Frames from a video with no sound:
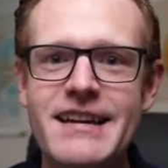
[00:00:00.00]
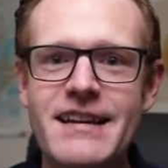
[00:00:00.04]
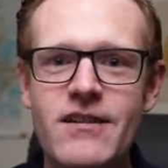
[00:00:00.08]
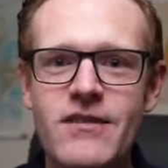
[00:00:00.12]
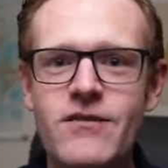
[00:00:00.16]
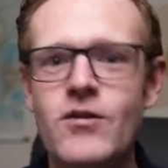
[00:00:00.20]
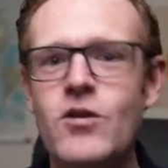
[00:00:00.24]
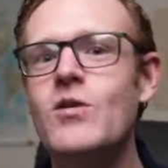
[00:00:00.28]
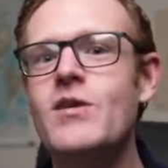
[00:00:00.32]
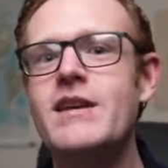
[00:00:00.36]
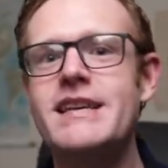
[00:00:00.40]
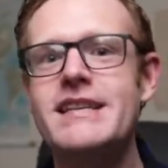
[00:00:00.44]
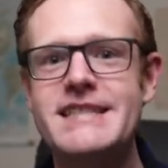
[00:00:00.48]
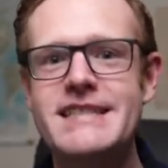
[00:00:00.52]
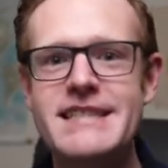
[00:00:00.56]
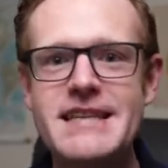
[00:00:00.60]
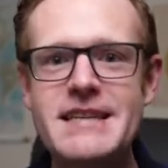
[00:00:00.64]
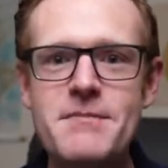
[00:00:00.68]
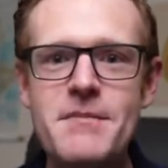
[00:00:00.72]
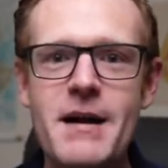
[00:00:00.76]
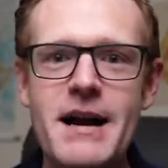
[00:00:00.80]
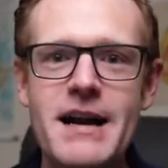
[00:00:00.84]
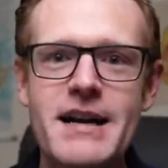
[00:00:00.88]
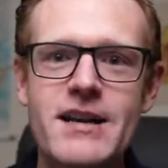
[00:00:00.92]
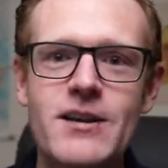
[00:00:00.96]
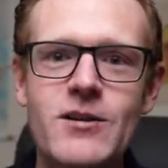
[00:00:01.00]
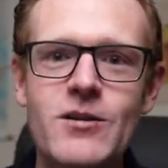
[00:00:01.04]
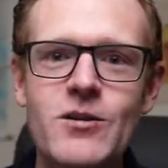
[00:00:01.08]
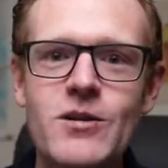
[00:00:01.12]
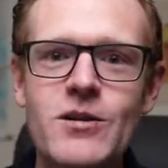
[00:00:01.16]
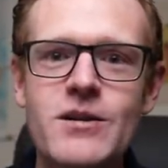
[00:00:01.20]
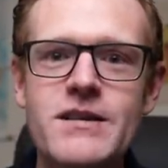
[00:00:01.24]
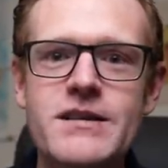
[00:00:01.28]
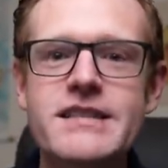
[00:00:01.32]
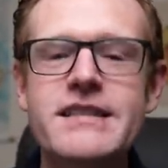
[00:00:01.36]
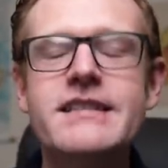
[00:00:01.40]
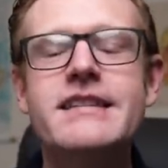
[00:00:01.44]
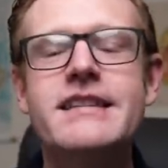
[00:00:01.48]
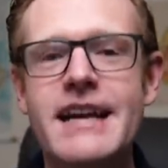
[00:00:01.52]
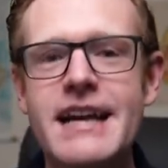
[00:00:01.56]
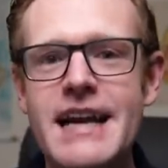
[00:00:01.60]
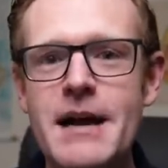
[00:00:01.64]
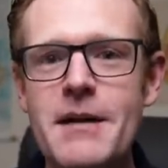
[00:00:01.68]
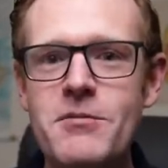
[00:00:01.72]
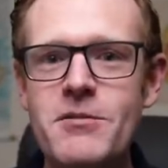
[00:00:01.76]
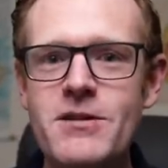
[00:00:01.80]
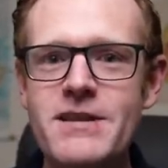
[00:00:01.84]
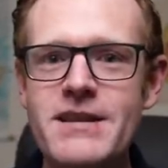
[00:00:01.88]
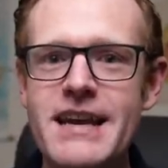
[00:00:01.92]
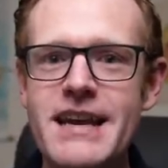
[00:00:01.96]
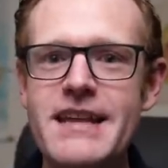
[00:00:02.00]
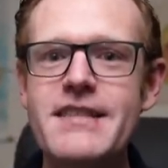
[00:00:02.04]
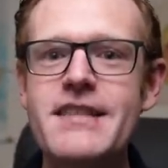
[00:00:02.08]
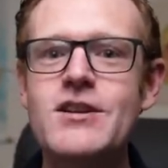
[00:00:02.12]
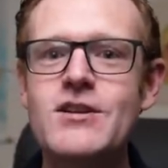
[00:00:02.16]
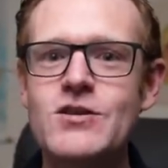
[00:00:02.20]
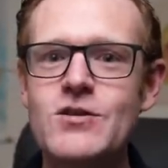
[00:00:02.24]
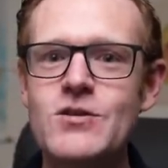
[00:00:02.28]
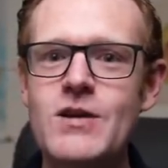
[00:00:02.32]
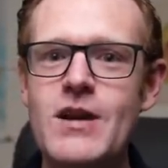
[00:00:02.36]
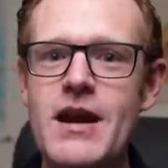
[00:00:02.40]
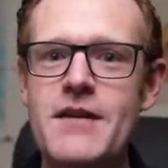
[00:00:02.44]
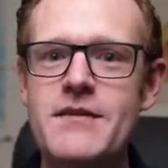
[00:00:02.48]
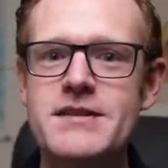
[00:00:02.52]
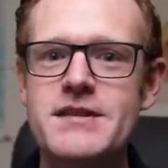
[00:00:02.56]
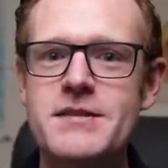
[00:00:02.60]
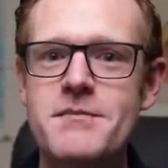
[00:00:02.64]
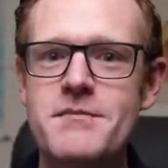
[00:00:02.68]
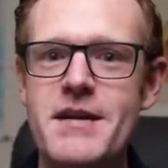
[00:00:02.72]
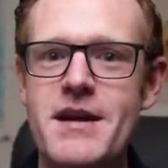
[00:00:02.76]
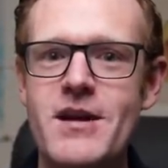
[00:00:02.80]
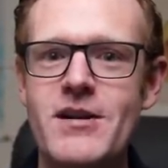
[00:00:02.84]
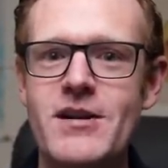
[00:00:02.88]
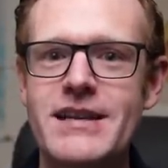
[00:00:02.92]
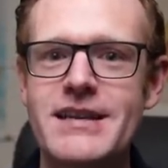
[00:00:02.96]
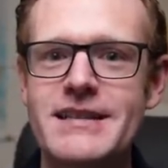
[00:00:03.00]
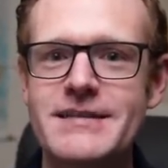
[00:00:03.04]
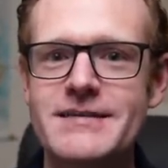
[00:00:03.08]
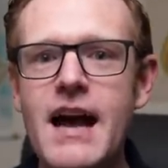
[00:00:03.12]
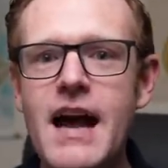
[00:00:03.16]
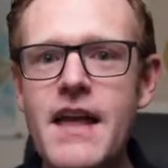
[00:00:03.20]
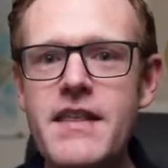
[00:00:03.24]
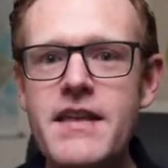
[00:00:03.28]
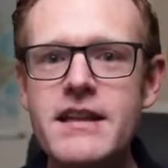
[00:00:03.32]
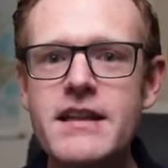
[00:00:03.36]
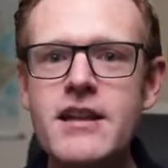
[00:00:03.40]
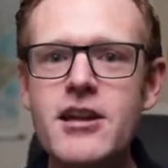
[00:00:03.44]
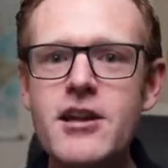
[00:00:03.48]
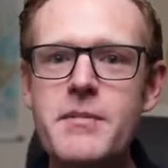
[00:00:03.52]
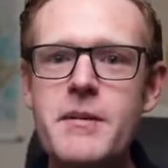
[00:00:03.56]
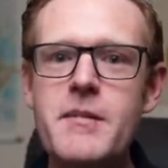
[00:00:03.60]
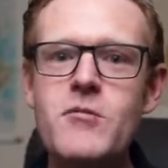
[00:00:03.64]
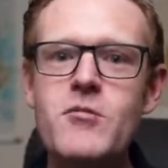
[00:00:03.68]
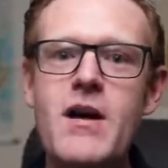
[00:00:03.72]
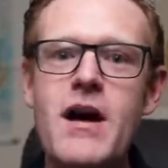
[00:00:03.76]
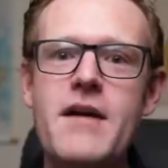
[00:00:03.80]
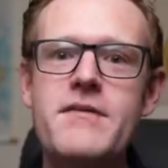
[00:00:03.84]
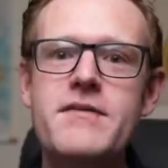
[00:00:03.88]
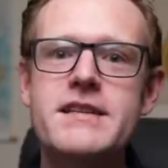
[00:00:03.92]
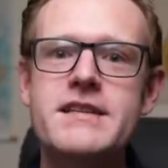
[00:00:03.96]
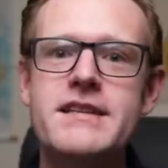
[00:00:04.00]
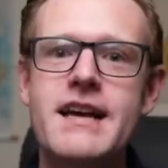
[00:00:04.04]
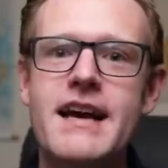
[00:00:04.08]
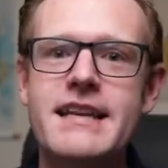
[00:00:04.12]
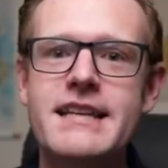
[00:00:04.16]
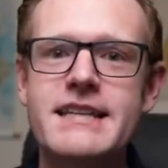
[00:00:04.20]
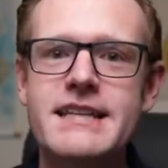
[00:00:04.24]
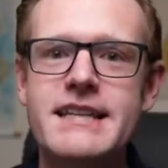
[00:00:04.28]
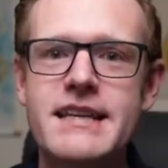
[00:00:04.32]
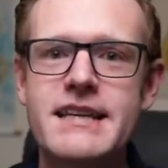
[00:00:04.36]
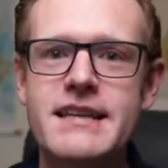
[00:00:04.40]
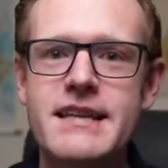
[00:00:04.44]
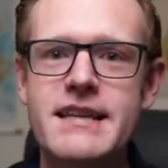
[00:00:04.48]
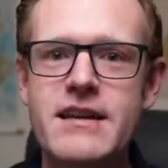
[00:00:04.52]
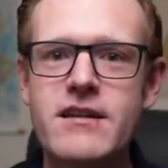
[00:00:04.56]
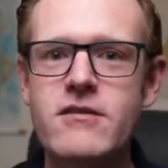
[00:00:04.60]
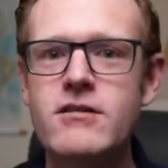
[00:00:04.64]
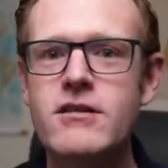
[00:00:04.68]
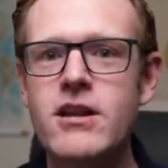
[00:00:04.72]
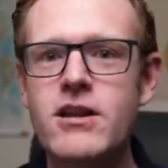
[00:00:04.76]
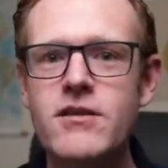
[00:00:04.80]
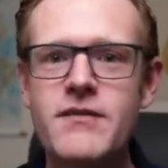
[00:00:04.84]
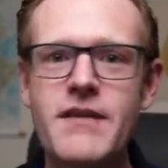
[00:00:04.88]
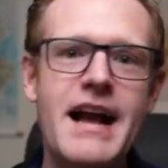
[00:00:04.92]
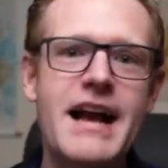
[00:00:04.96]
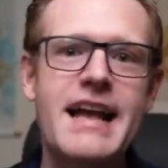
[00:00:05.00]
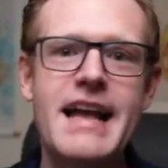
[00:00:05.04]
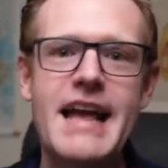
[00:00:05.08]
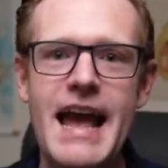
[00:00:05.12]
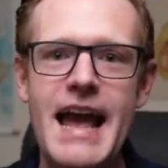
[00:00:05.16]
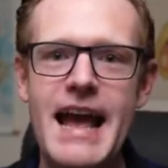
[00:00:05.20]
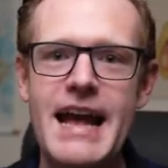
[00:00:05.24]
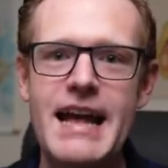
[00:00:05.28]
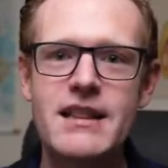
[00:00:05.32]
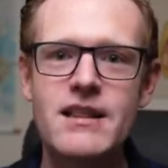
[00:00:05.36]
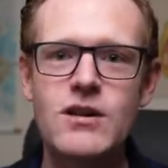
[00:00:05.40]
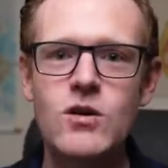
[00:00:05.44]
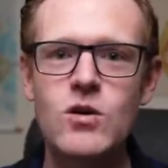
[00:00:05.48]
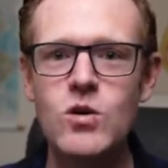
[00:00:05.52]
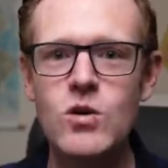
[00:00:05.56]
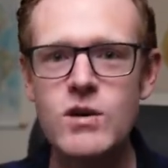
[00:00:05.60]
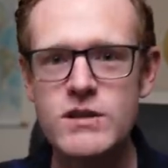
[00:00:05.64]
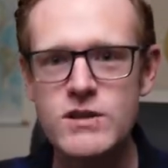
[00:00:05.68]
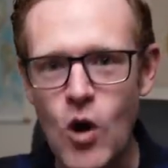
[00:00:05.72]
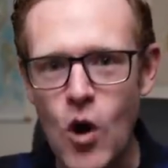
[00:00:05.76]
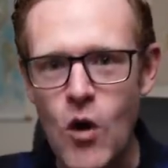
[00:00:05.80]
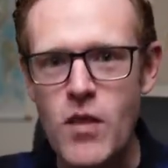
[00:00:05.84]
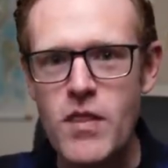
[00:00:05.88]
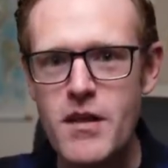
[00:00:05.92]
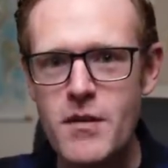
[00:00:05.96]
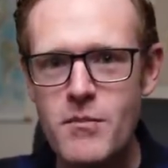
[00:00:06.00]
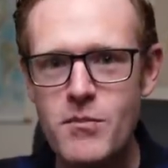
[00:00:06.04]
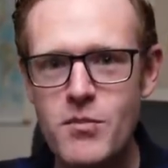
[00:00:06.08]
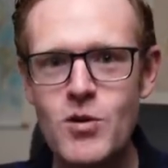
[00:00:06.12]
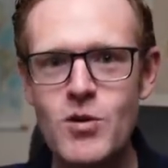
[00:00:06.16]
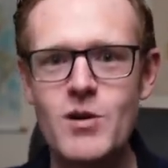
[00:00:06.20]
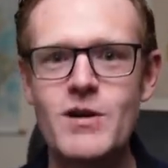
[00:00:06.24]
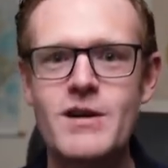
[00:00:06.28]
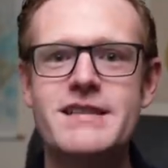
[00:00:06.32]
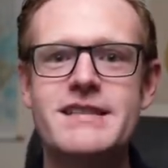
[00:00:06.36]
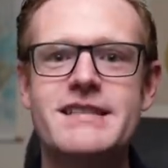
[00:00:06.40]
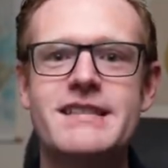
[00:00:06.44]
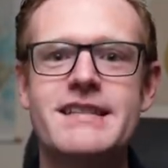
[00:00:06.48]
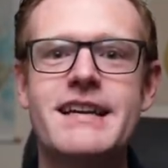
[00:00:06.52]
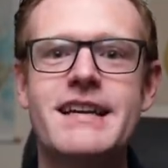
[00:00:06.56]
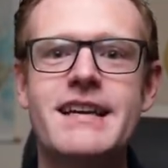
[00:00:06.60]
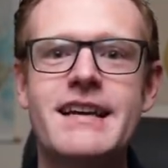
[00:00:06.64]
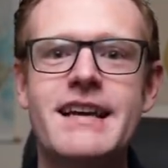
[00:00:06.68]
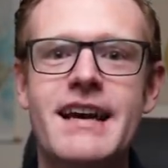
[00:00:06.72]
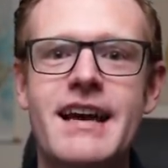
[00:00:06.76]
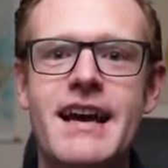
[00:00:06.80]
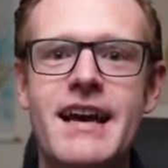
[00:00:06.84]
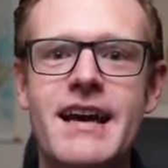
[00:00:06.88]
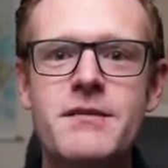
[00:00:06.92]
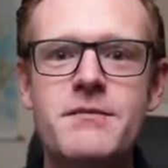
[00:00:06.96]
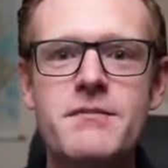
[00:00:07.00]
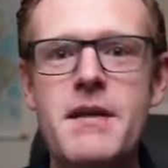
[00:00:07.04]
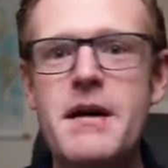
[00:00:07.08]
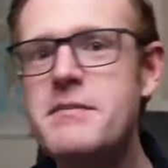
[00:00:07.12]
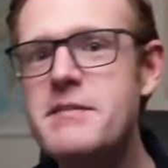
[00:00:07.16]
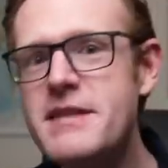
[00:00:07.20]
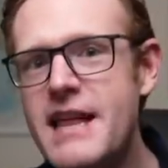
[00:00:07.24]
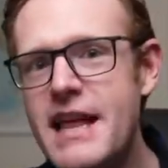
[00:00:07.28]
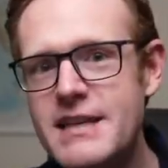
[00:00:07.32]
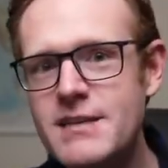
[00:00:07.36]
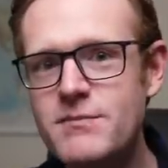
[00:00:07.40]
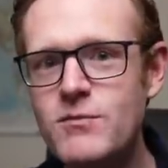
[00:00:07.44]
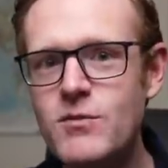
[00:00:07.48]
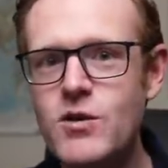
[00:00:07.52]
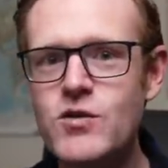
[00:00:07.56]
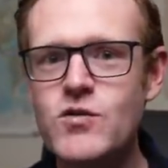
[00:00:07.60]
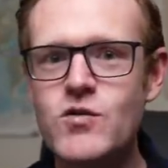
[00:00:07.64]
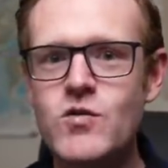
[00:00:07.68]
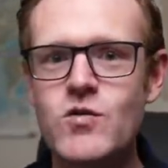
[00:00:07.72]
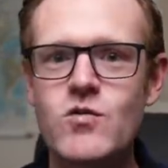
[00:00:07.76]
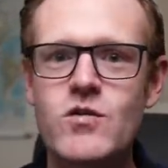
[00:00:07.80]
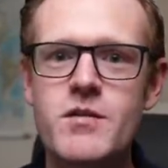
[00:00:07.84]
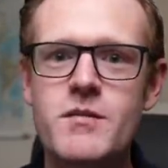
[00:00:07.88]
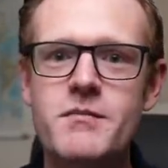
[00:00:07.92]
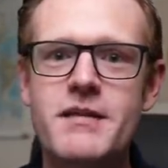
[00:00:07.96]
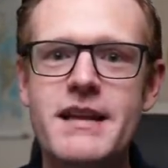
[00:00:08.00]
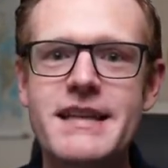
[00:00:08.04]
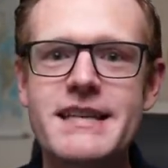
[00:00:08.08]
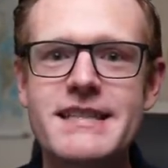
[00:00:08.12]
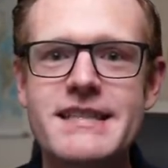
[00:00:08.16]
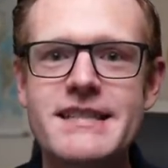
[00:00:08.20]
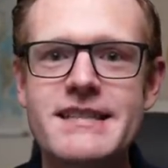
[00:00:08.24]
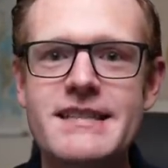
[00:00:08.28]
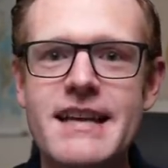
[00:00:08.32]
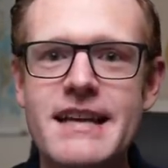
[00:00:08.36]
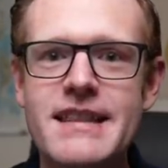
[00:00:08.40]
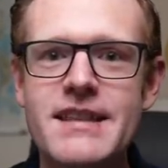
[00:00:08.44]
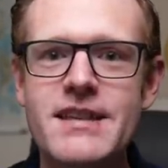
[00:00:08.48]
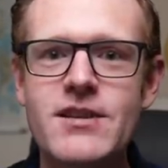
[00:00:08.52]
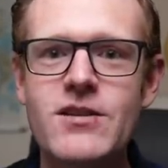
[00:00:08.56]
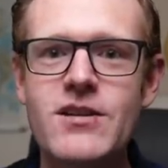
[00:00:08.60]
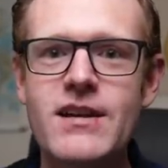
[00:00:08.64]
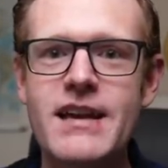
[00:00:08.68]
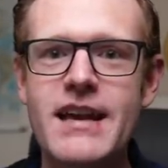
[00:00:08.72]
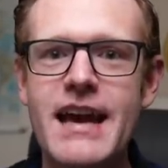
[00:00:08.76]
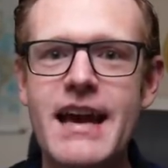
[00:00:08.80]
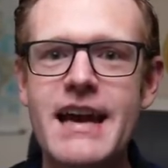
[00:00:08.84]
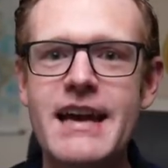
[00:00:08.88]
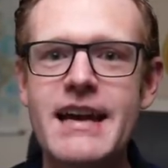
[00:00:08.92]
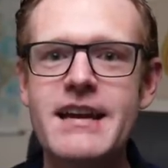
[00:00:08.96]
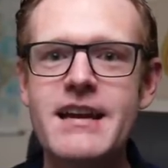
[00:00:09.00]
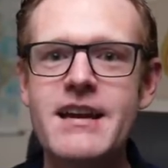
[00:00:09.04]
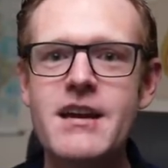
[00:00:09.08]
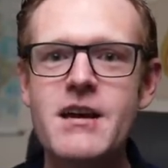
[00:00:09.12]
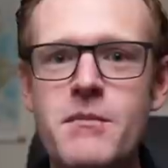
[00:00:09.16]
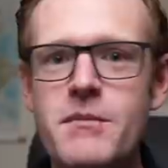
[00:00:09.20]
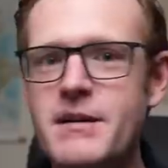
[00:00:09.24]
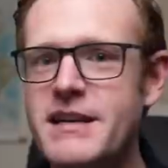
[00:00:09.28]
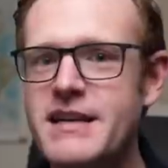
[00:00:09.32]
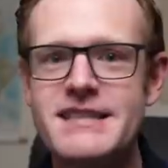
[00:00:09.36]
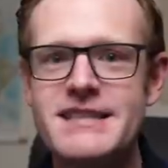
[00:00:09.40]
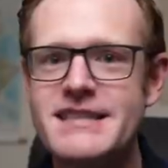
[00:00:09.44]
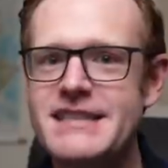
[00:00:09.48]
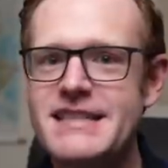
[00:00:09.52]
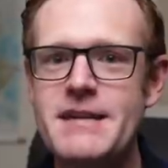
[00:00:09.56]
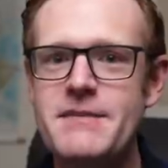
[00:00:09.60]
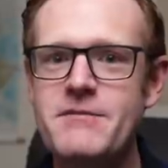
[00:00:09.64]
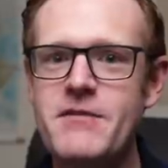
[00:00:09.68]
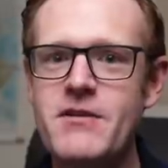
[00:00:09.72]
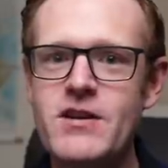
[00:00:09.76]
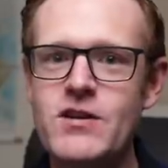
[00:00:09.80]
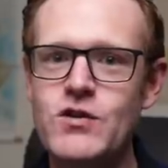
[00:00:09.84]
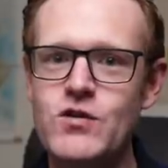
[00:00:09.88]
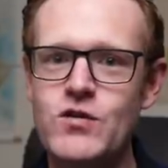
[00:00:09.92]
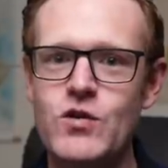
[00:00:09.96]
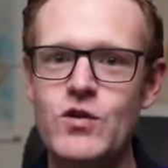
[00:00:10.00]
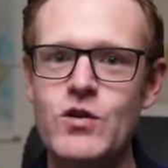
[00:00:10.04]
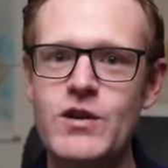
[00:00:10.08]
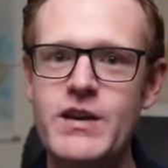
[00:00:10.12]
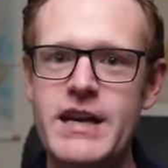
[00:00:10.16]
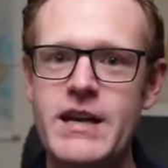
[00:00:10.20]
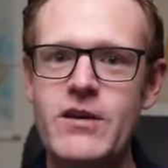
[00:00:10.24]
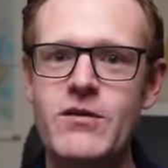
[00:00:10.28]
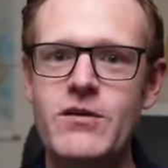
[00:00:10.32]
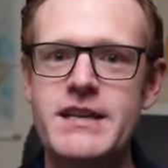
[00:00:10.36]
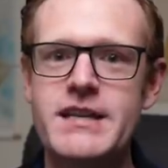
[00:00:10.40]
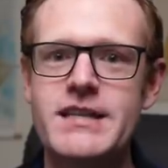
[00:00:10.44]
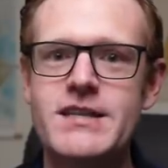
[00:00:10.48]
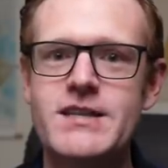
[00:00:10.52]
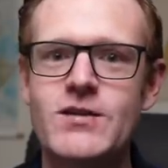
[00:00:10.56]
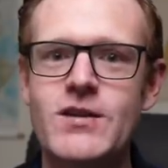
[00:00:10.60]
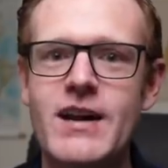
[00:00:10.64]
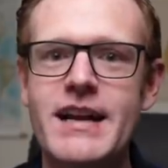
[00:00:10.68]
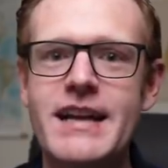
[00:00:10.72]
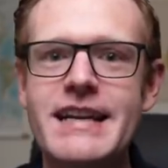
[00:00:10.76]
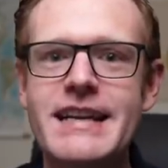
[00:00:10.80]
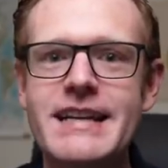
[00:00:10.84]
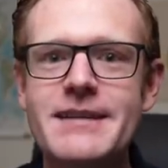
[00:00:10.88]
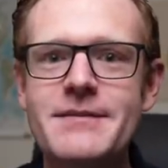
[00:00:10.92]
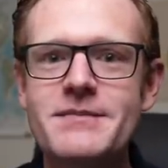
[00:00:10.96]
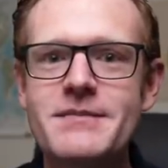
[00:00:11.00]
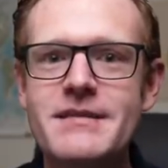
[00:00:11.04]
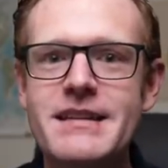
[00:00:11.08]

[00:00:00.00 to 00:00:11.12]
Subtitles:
of all these debunked laws and a couple in there that do have some merit. I think a lot of people have this idea that there are a lot of archaic laws on the books, and maybe that's more true in places like the UK, but doesn't seem very true here in Australia.